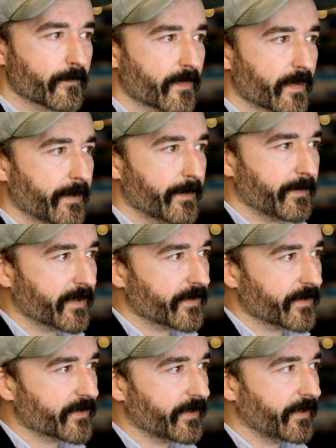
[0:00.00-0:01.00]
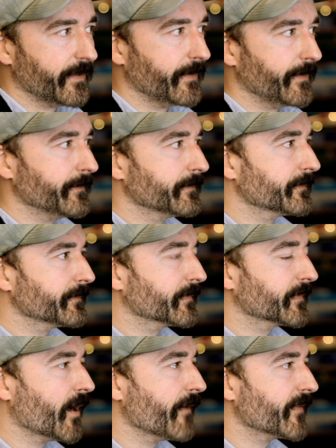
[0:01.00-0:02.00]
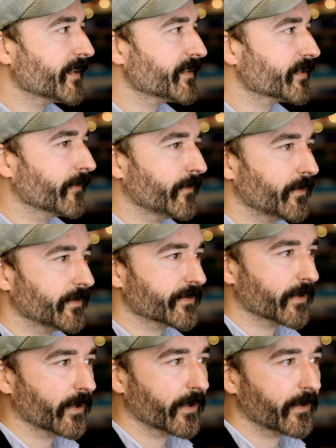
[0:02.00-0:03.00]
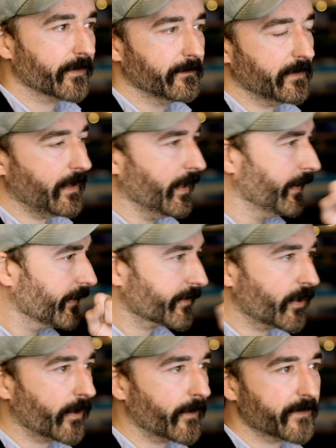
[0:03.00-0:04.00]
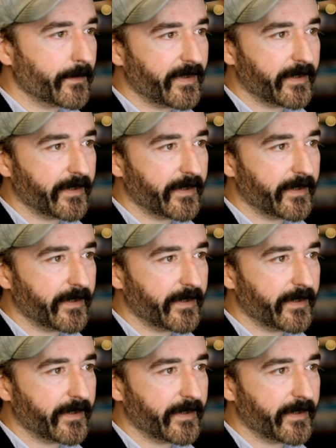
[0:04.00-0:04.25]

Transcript: because the confidence intervals are curved a bit.